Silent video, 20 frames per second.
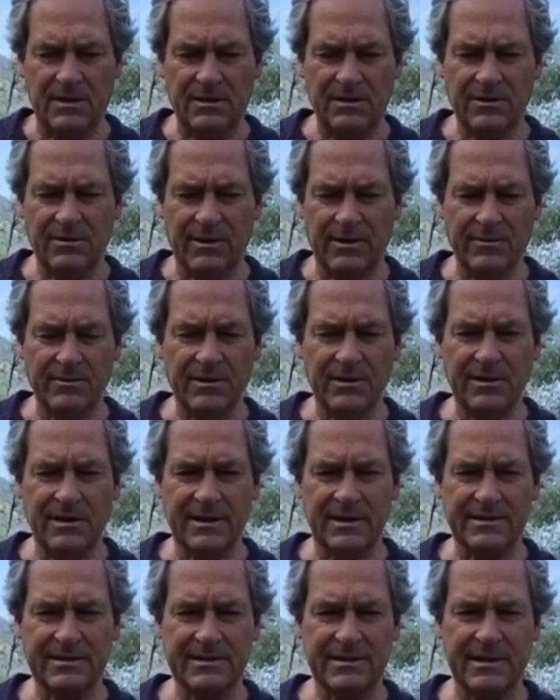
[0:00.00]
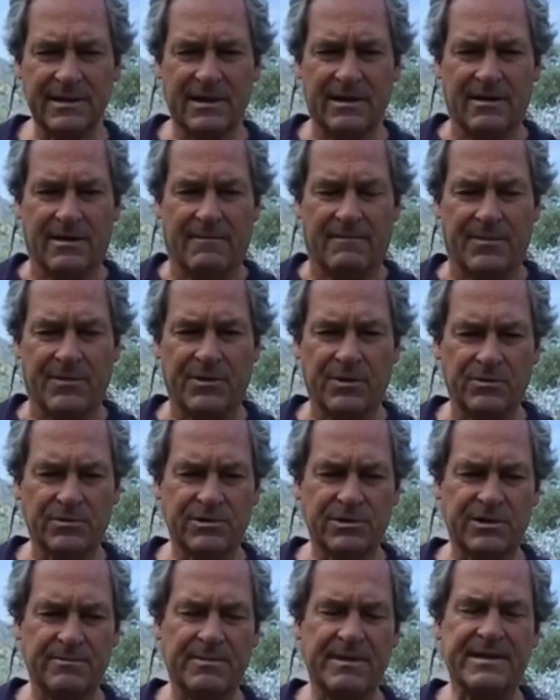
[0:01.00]
I realize
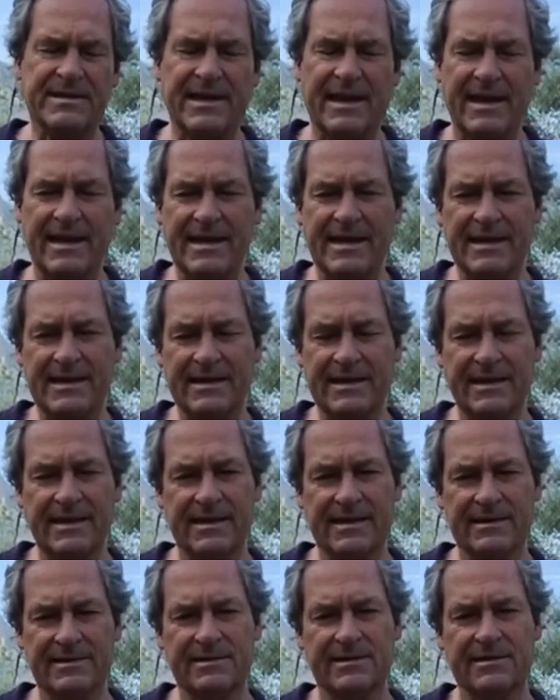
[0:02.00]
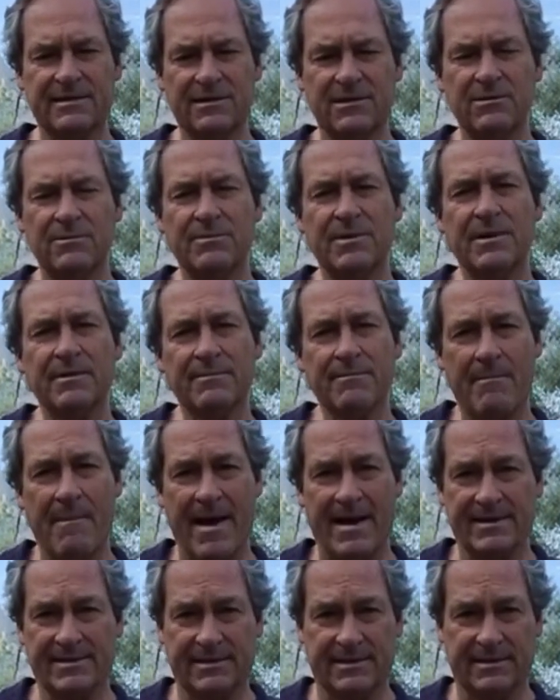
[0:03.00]
those can be taken as a little bit
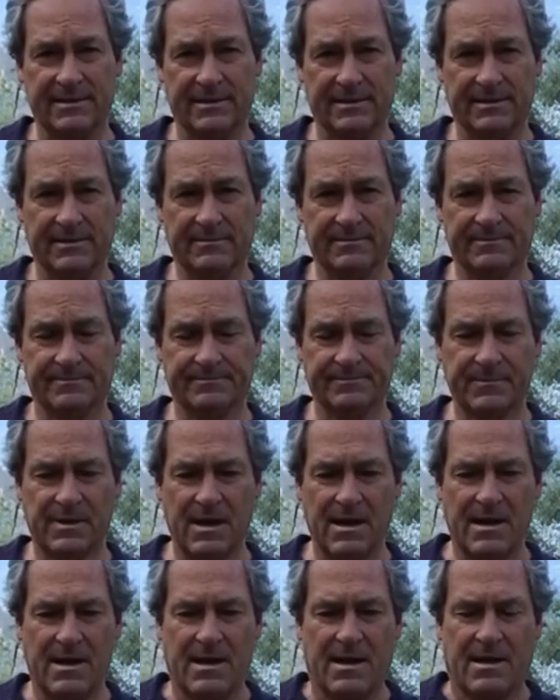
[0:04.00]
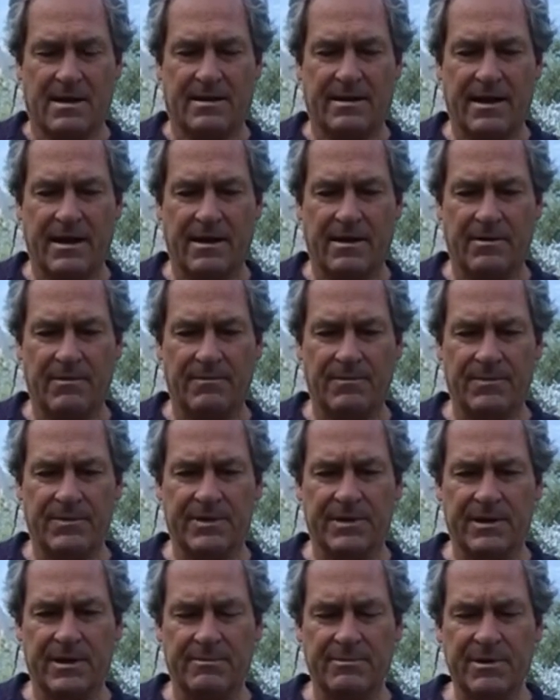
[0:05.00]
masculine. Now,
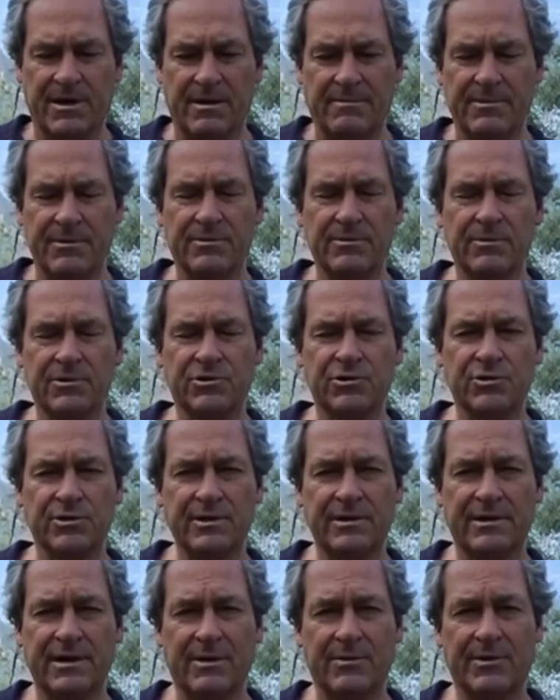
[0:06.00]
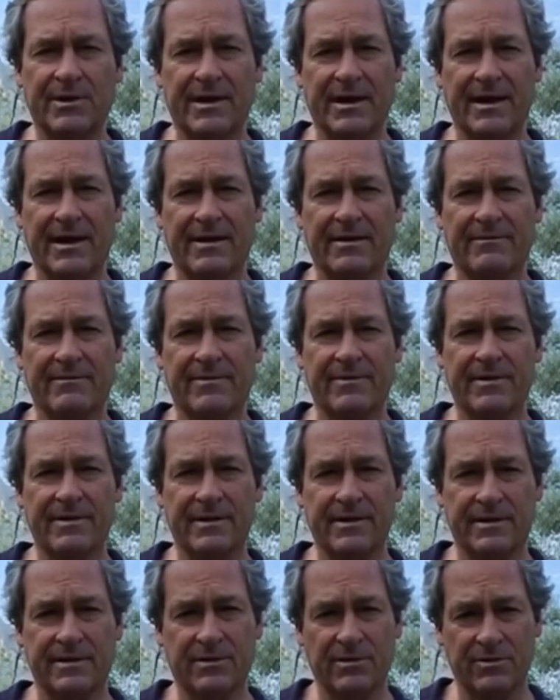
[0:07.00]
the upcoming retreat that we have
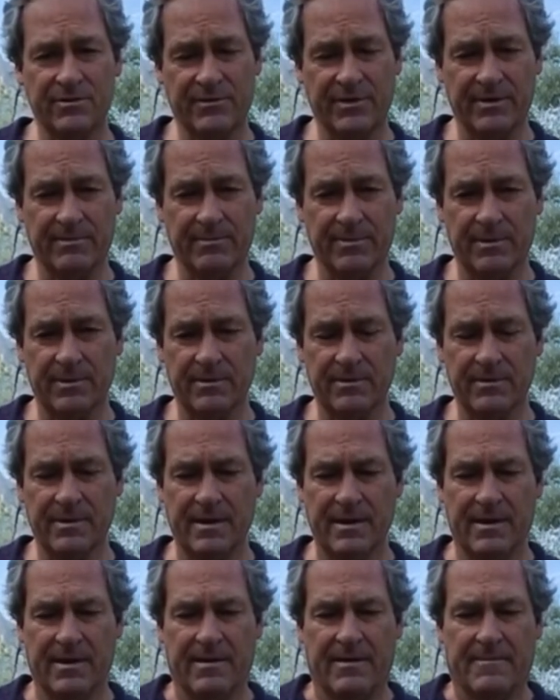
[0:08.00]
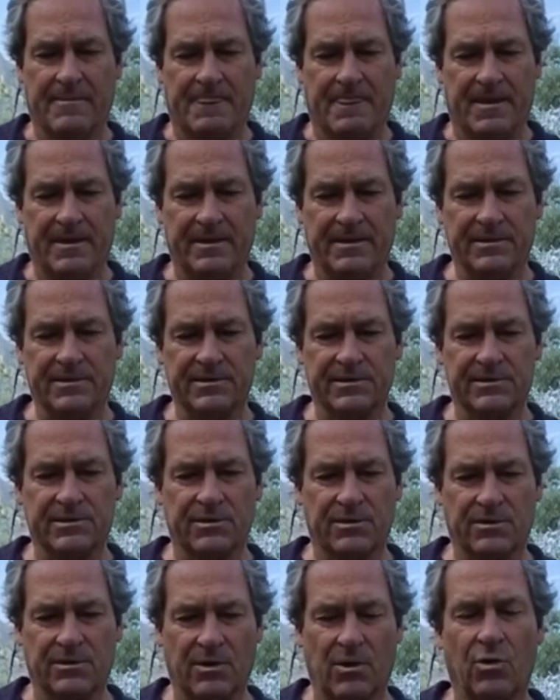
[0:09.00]
in November is
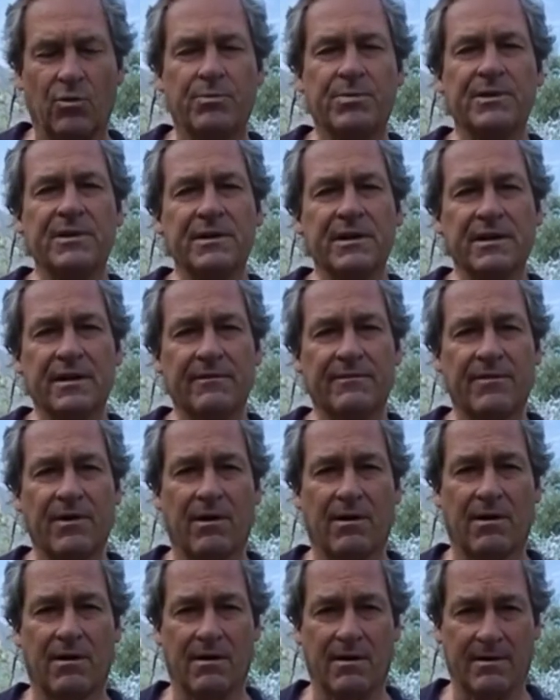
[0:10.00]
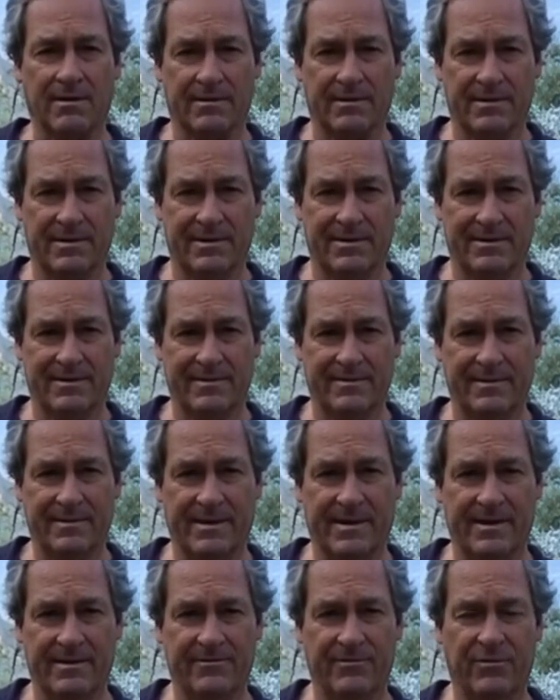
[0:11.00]
opening of the heart.
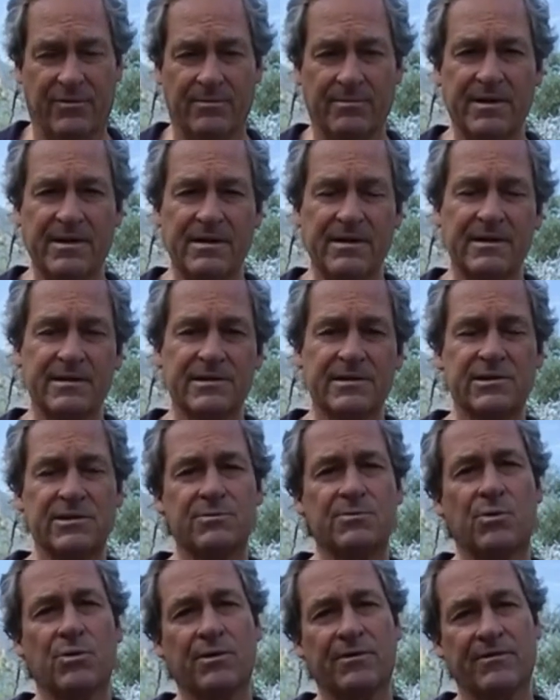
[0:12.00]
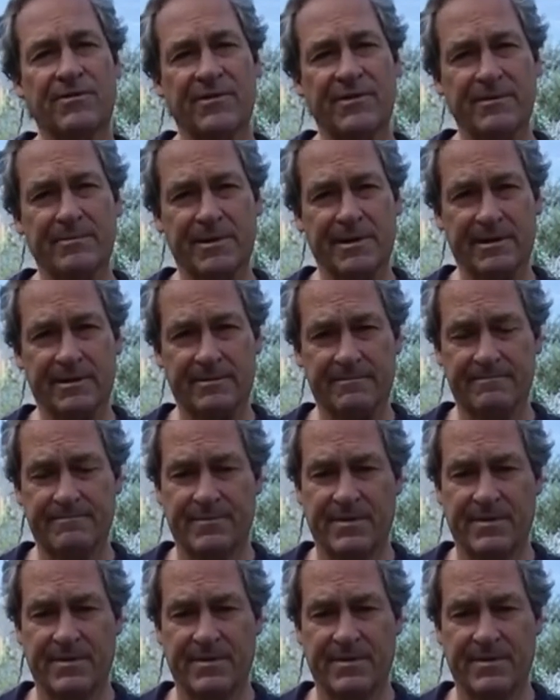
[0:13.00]
And for me, this is more feminine.